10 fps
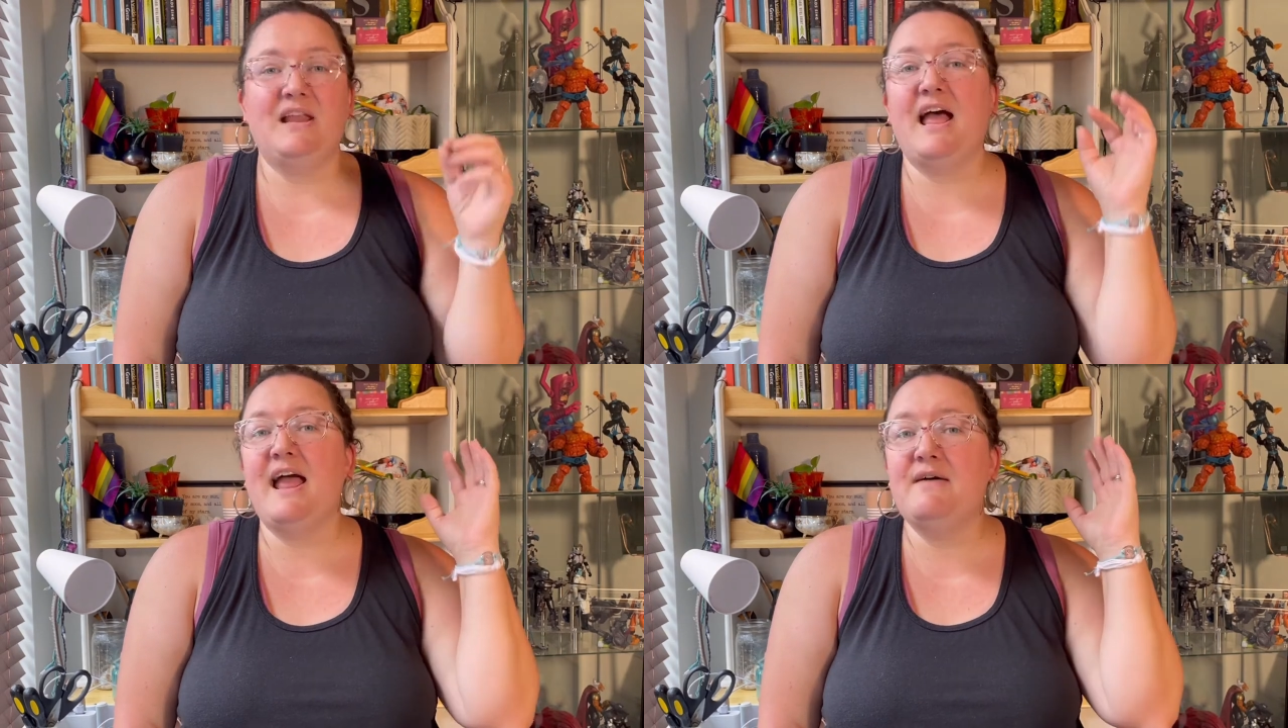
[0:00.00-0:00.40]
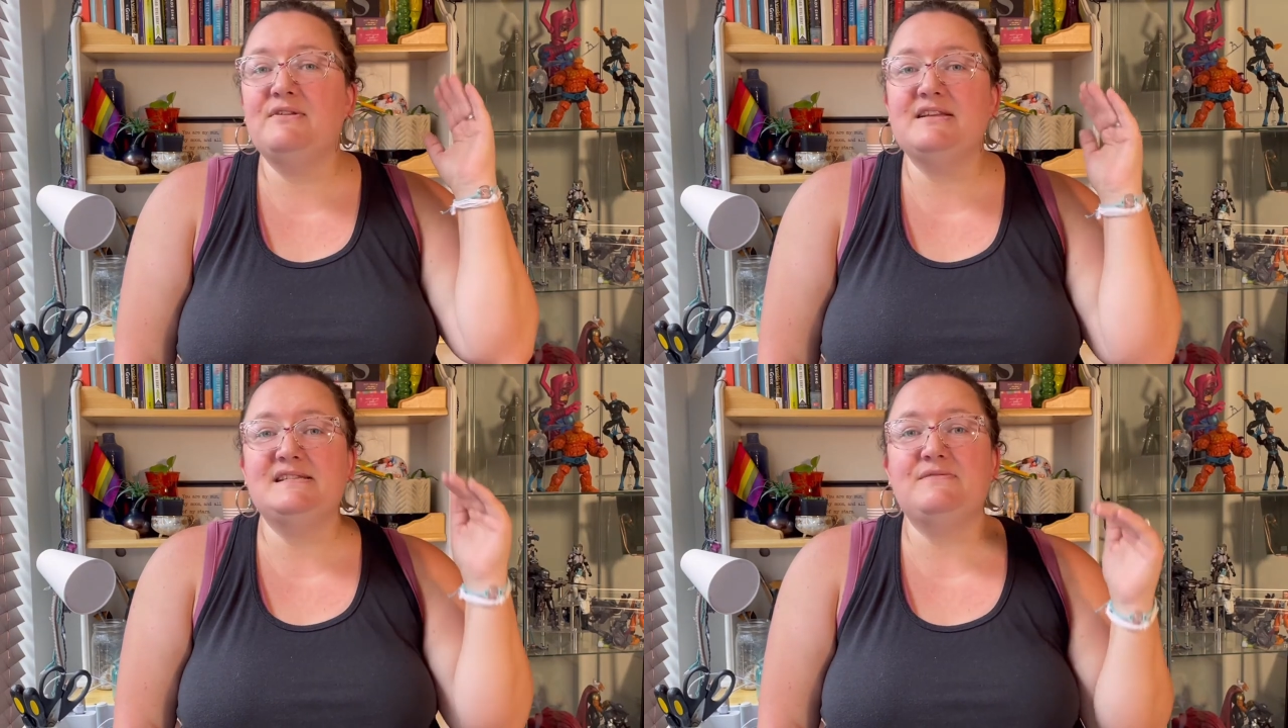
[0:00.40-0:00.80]
I have a
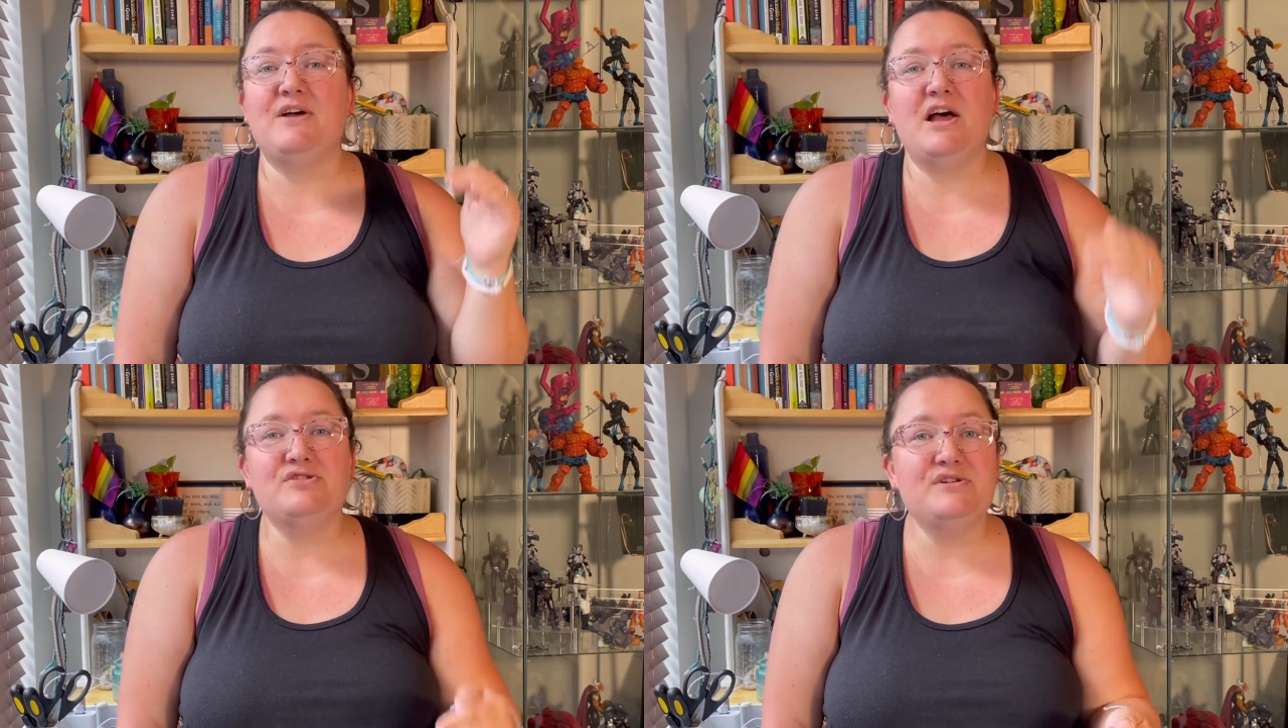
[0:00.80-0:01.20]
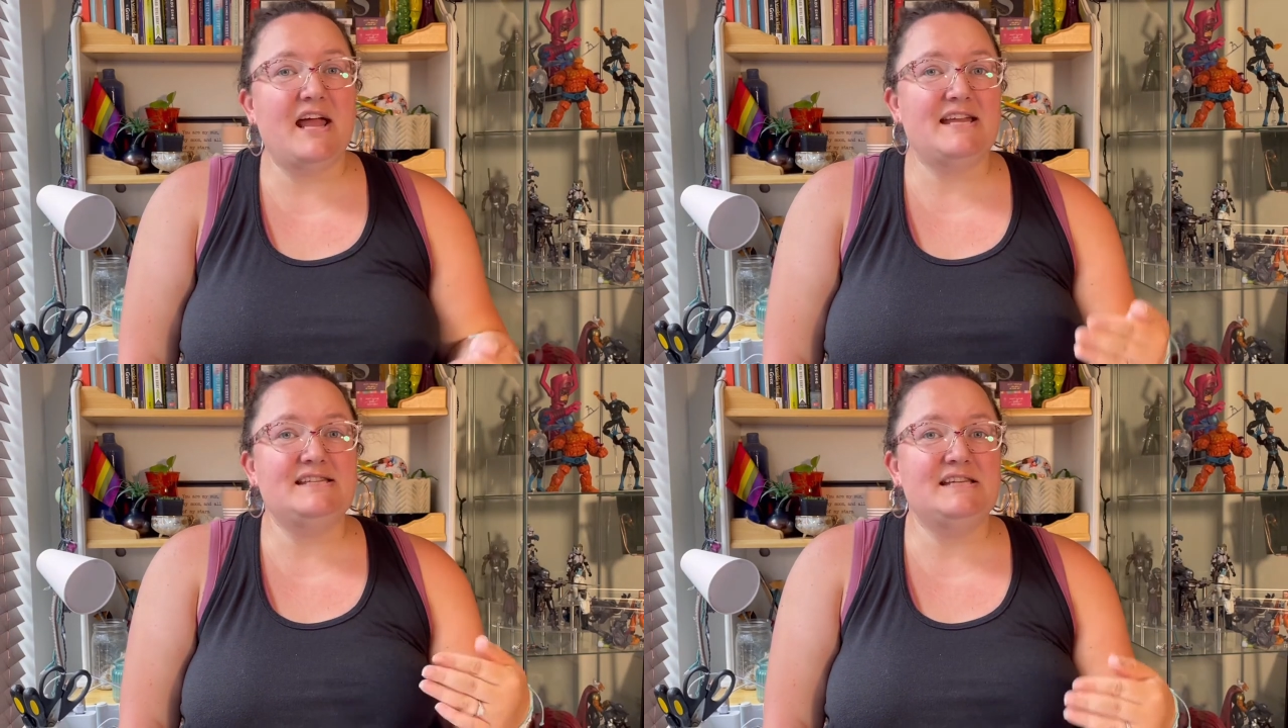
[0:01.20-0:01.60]
list of 100
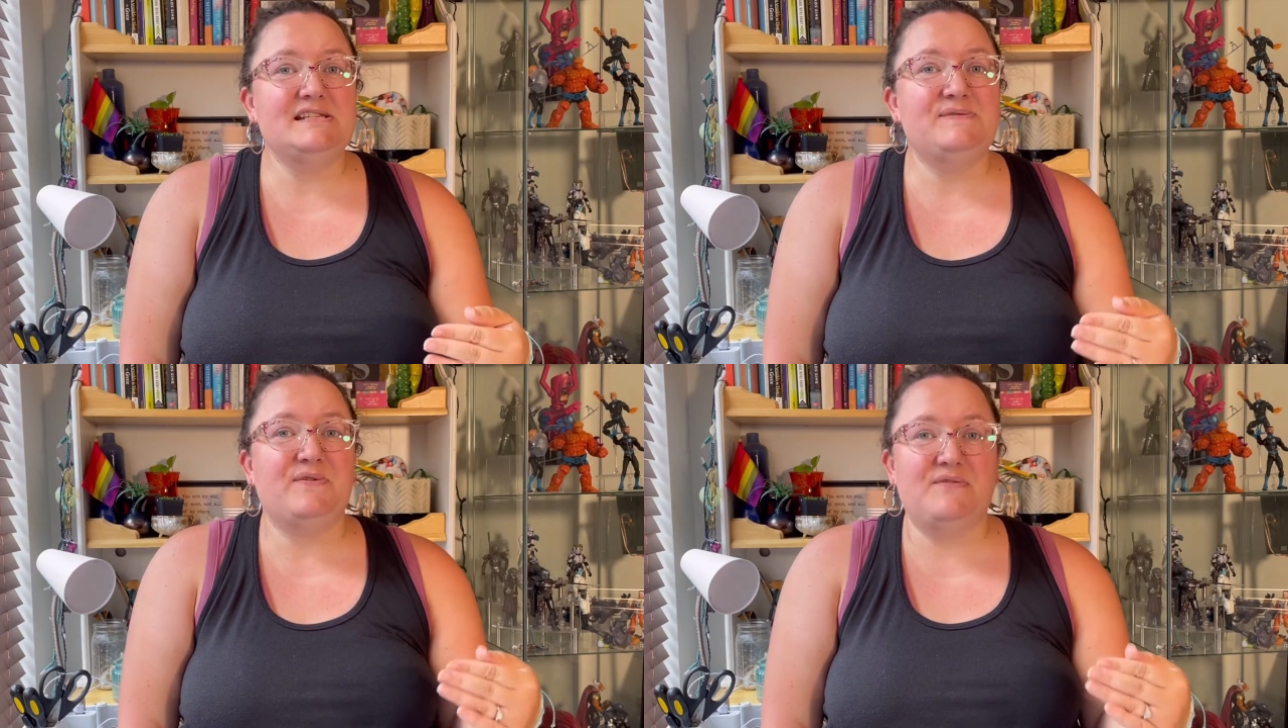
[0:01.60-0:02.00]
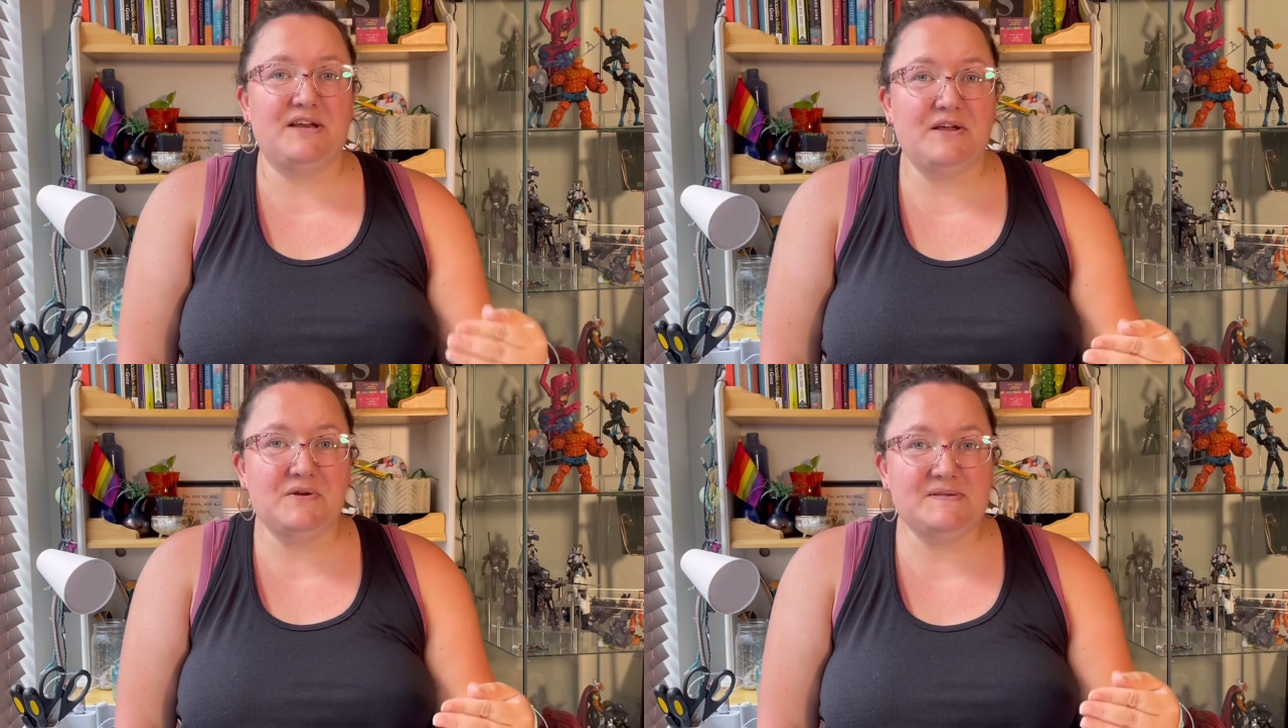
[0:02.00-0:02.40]
ideas for
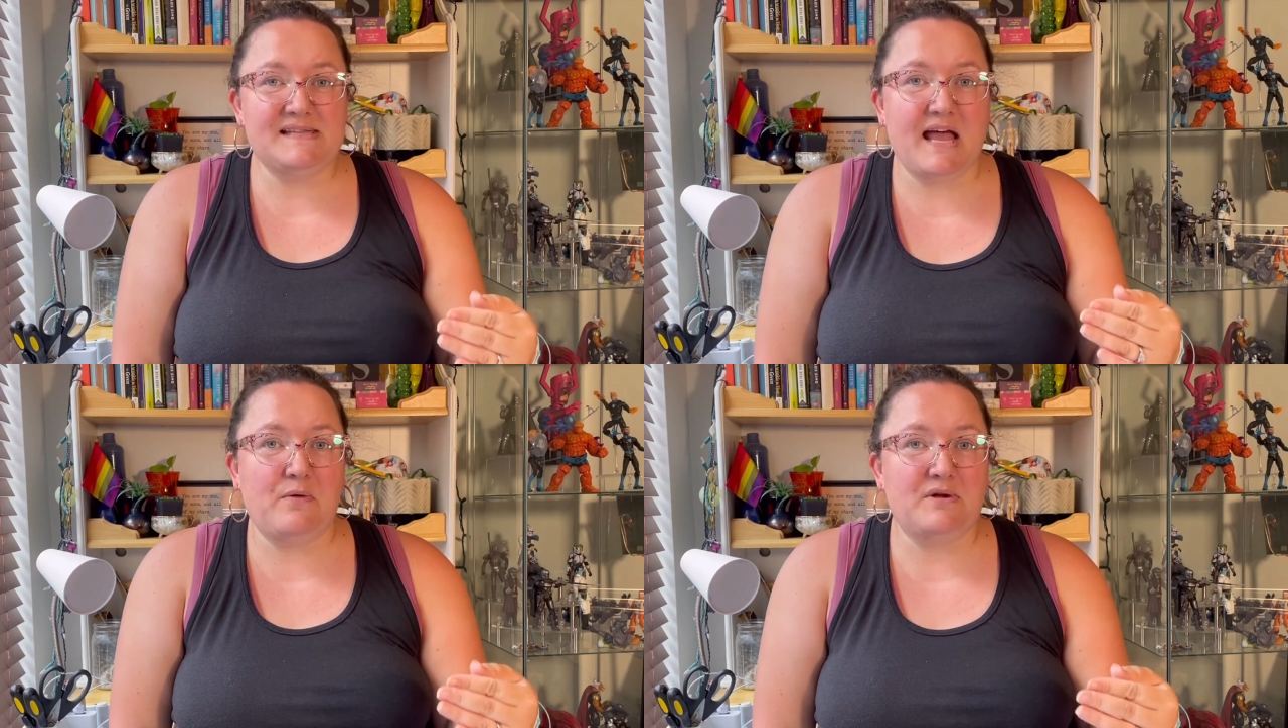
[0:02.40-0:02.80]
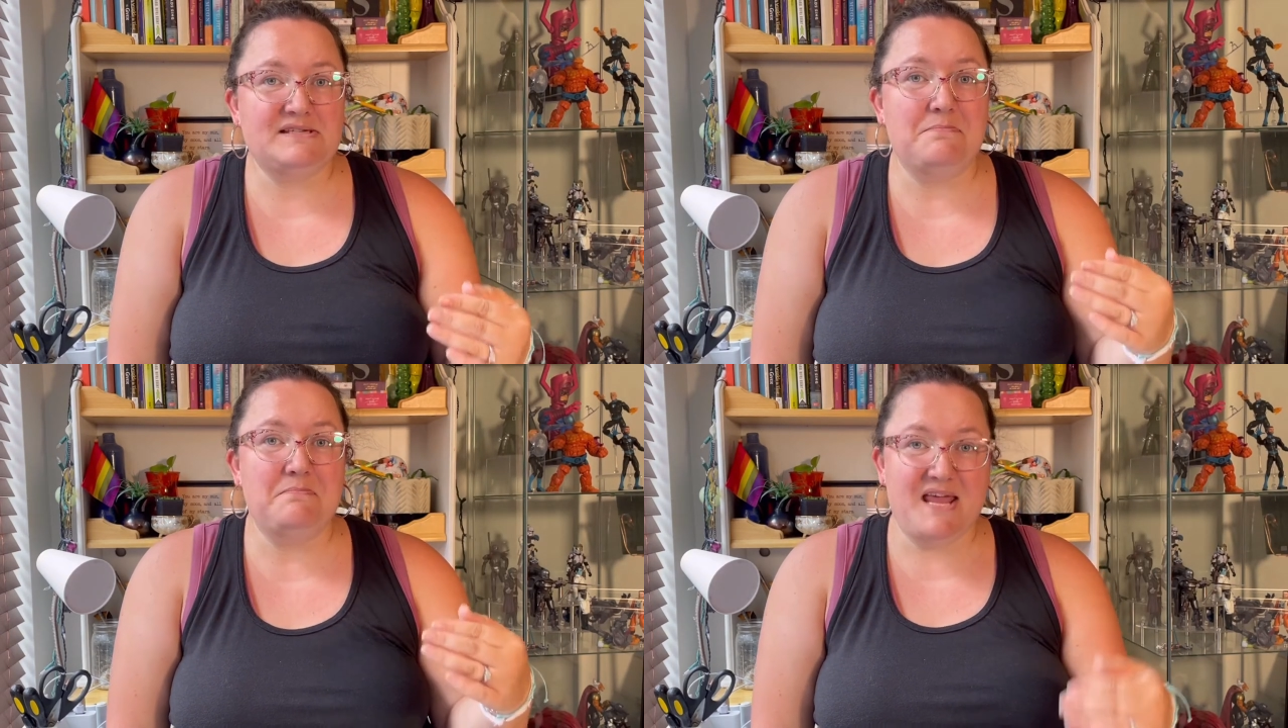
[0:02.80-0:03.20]
videos that I want
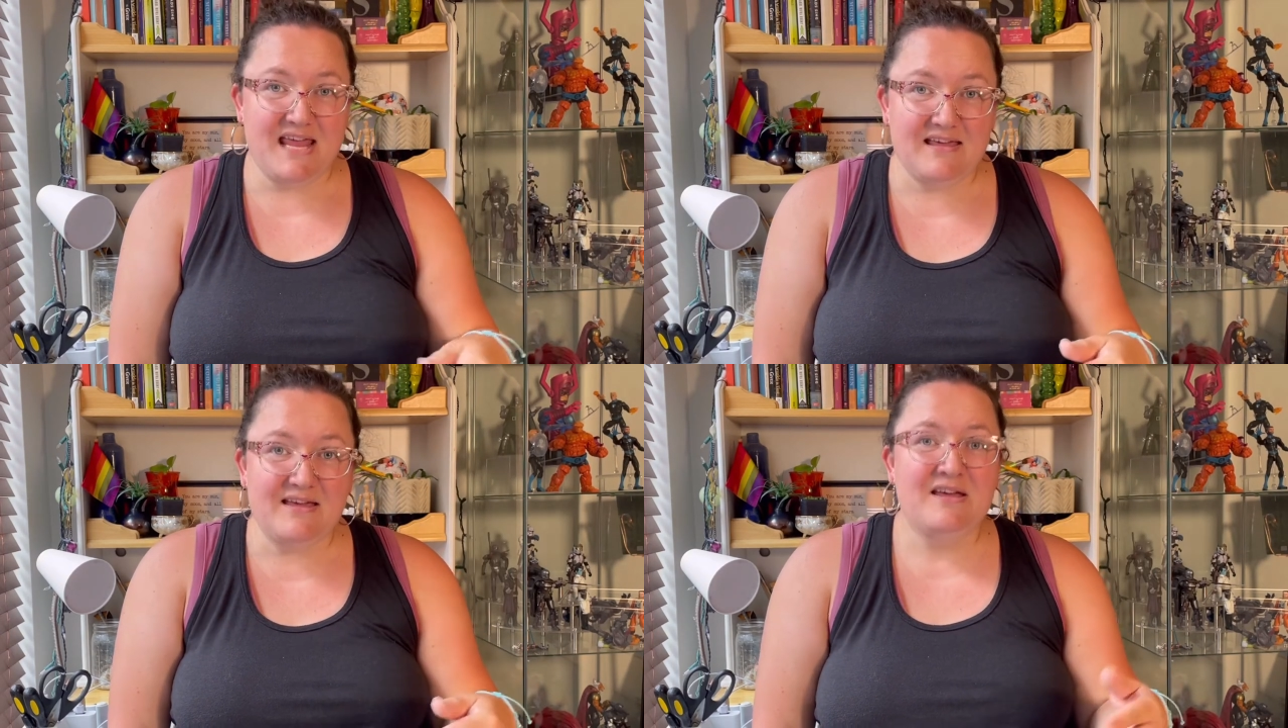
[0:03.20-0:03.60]
to make,